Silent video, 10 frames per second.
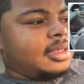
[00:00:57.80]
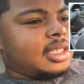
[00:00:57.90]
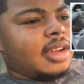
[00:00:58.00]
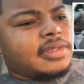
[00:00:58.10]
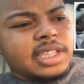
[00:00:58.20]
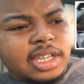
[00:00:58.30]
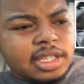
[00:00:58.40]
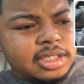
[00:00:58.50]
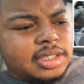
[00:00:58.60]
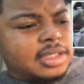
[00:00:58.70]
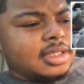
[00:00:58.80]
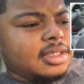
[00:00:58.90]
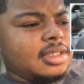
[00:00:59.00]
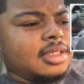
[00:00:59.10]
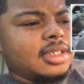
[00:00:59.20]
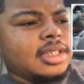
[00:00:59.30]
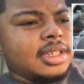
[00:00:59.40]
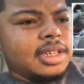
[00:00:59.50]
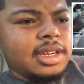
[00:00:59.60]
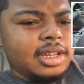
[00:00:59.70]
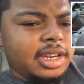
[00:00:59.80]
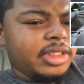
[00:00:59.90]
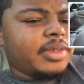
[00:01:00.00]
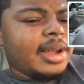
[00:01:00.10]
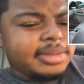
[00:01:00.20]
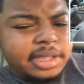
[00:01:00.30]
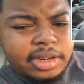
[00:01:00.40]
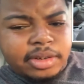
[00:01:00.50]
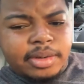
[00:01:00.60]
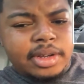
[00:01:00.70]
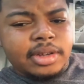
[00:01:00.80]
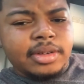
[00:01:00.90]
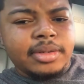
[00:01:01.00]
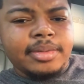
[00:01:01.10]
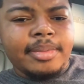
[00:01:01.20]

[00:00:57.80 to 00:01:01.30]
Soft touched, leather wrapped steering wheel,